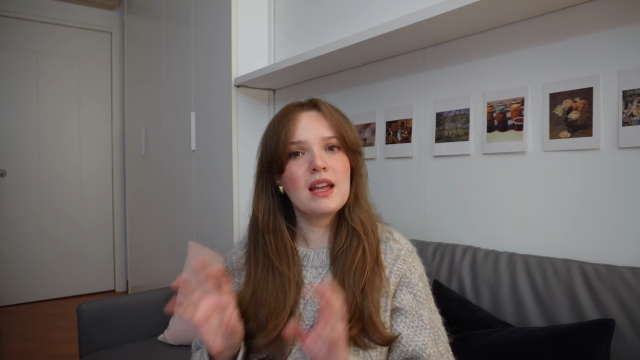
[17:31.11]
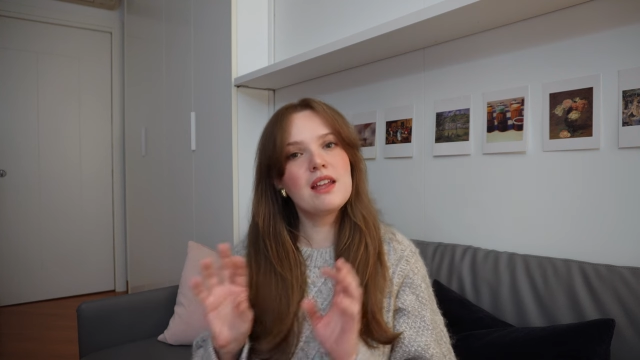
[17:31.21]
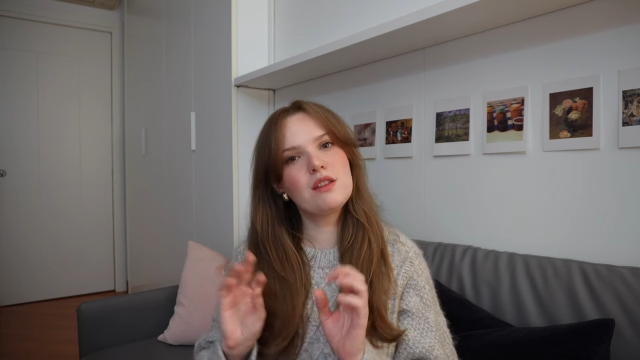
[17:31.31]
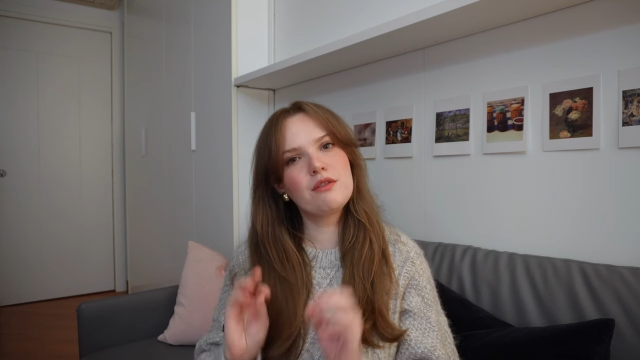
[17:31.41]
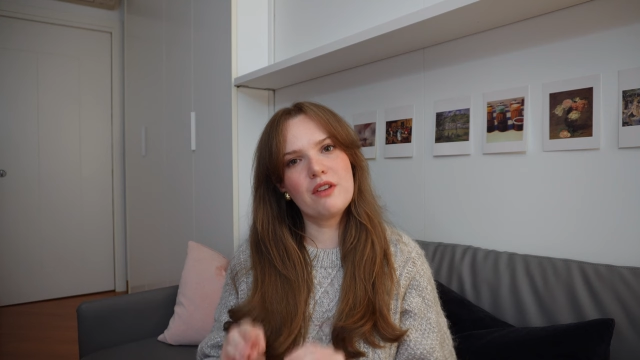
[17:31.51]

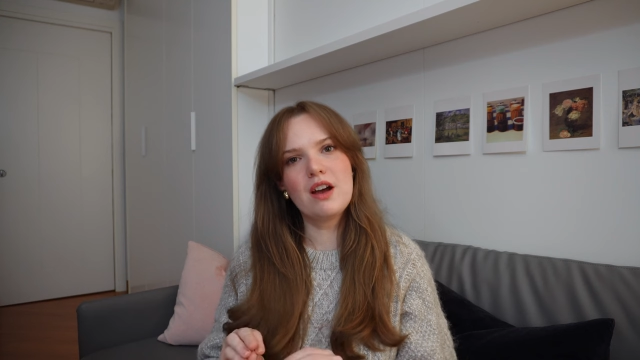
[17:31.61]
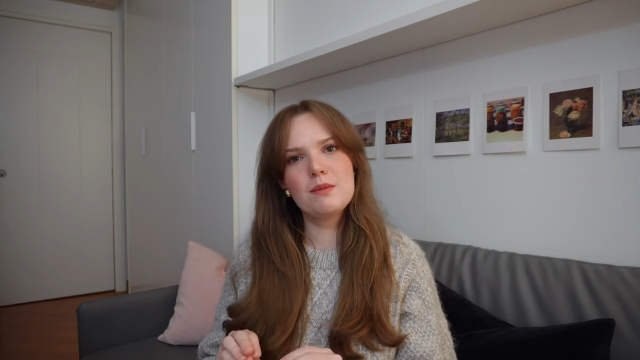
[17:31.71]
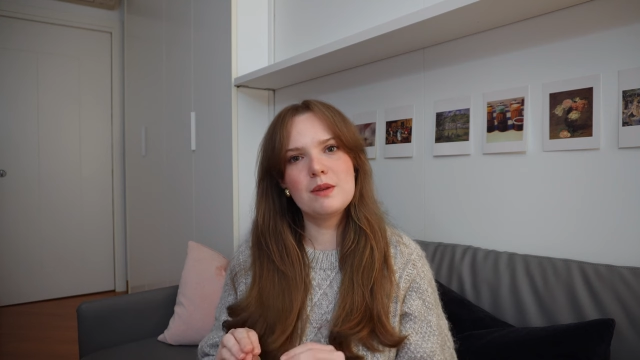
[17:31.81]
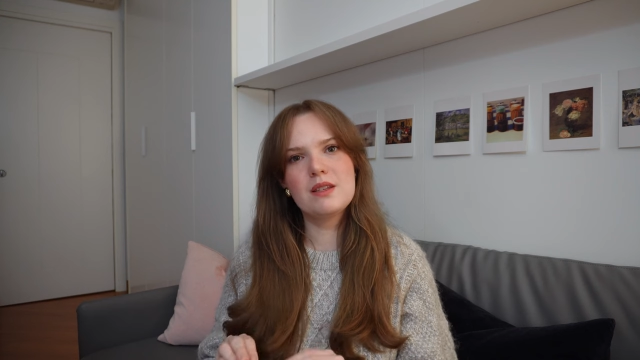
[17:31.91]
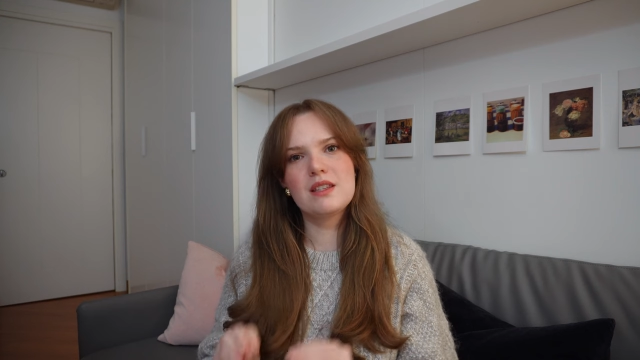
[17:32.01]
in the
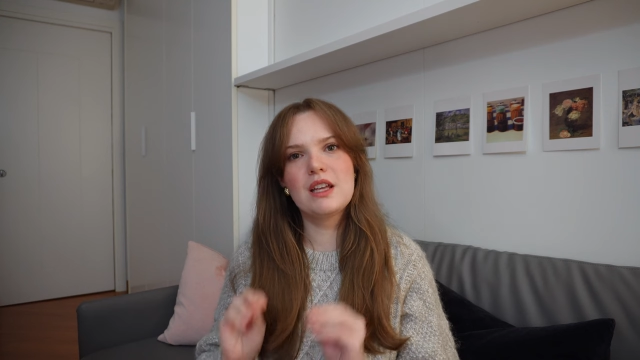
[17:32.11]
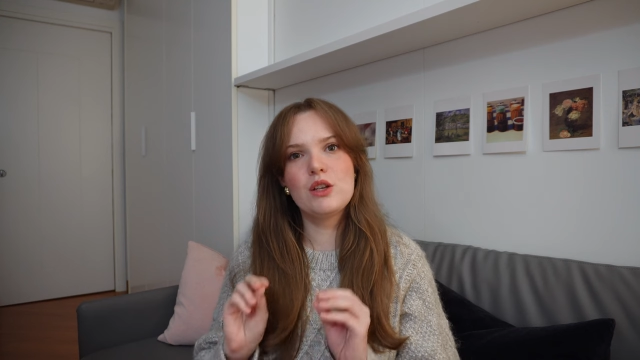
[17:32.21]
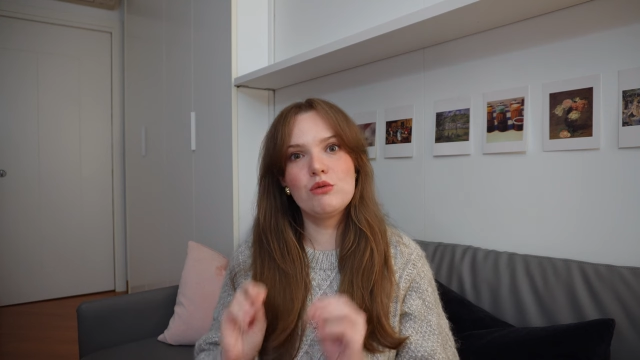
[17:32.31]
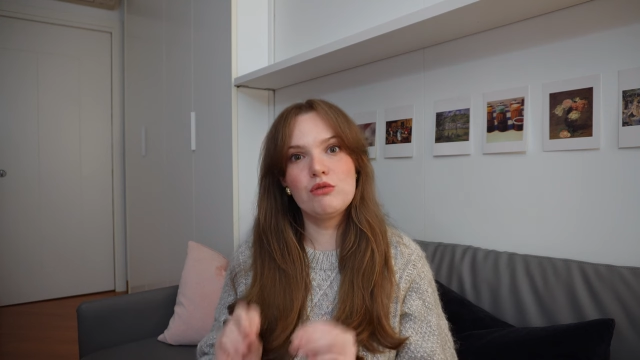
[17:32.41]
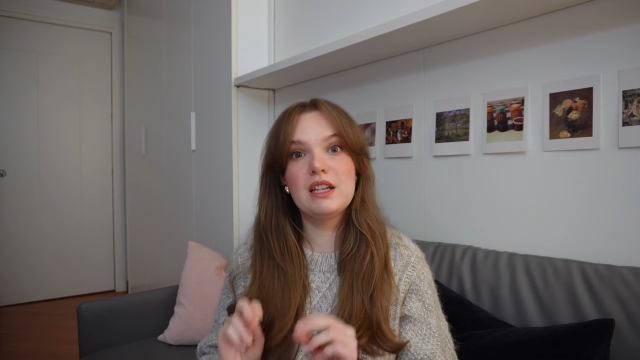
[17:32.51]
fibers that
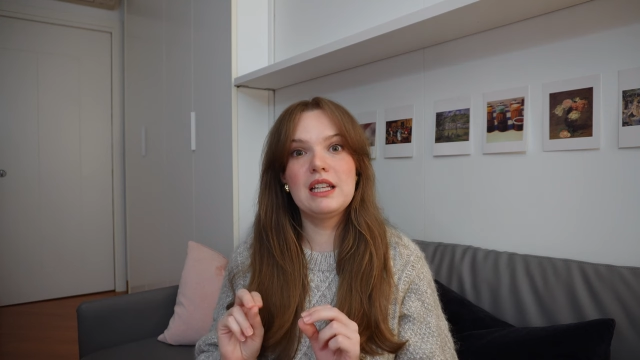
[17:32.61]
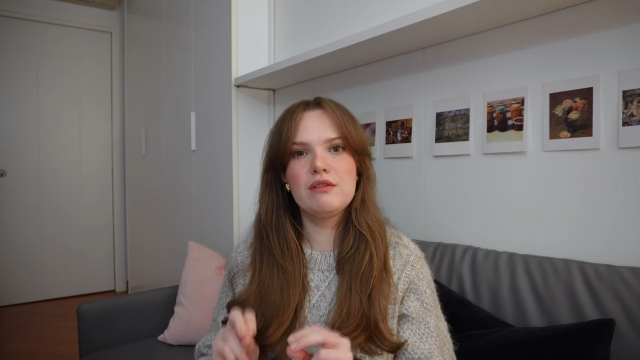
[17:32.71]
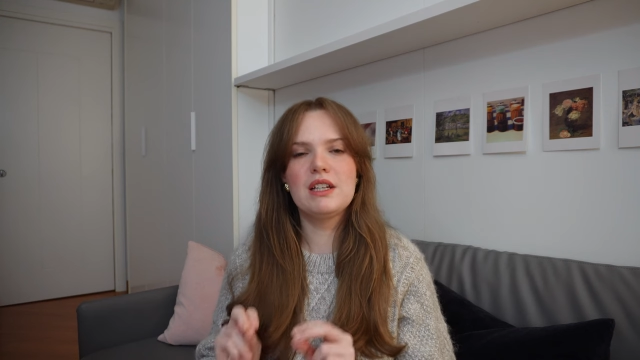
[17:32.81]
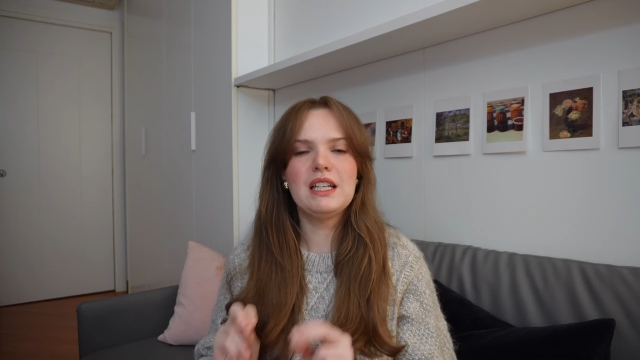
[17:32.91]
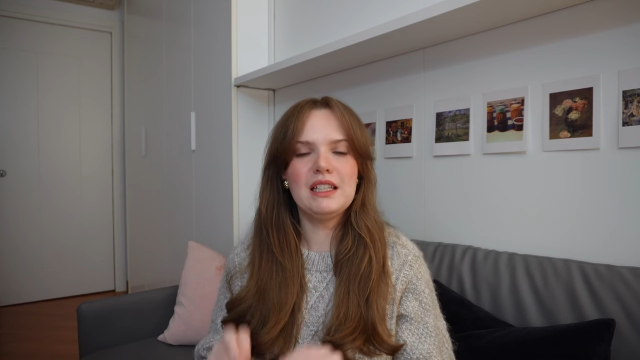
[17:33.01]
you really,
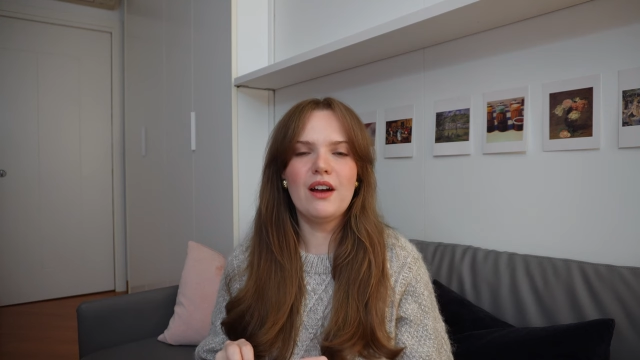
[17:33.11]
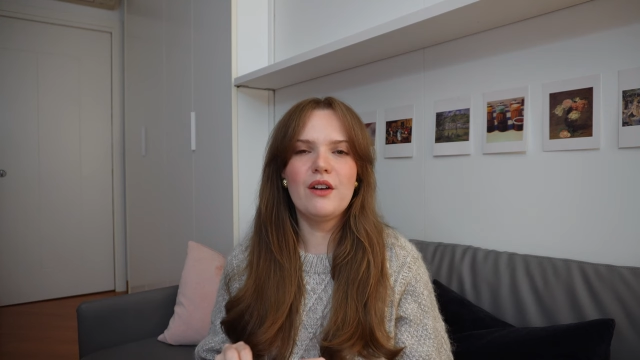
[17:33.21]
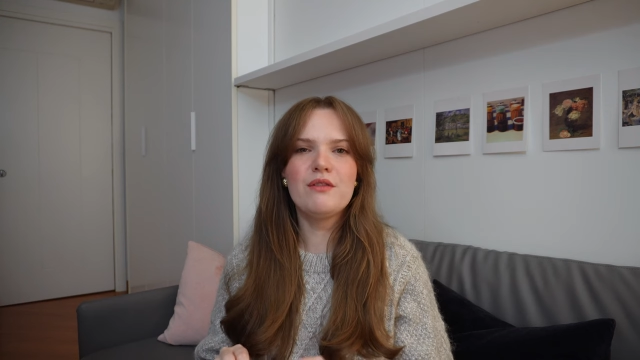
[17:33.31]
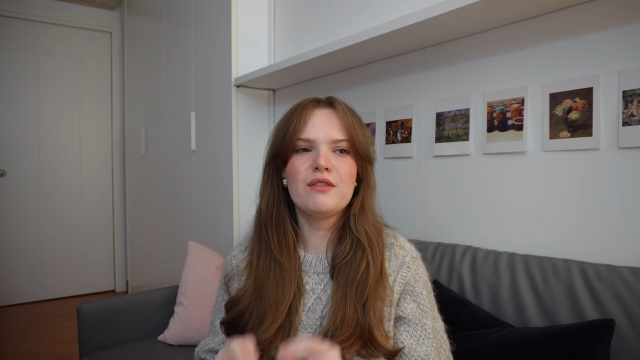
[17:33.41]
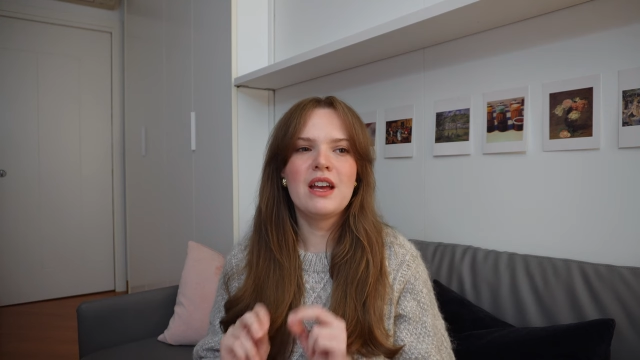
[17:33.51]
really
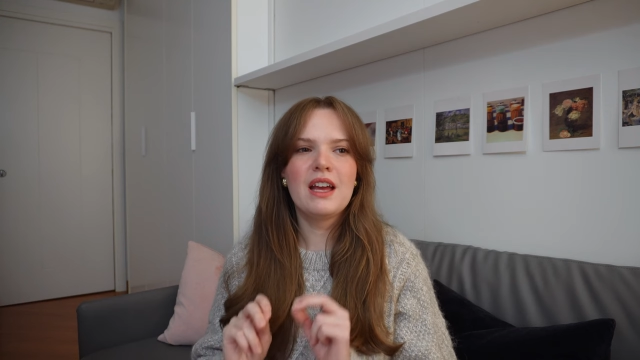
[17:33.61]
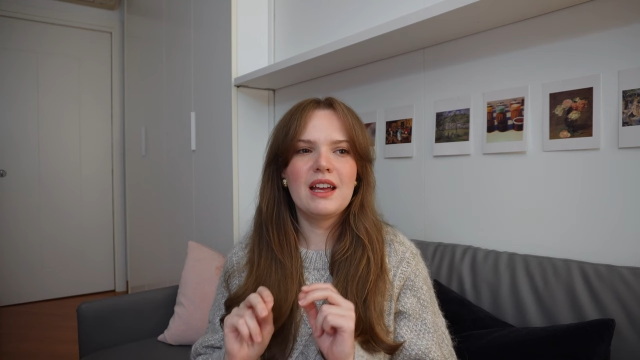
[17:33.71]
love.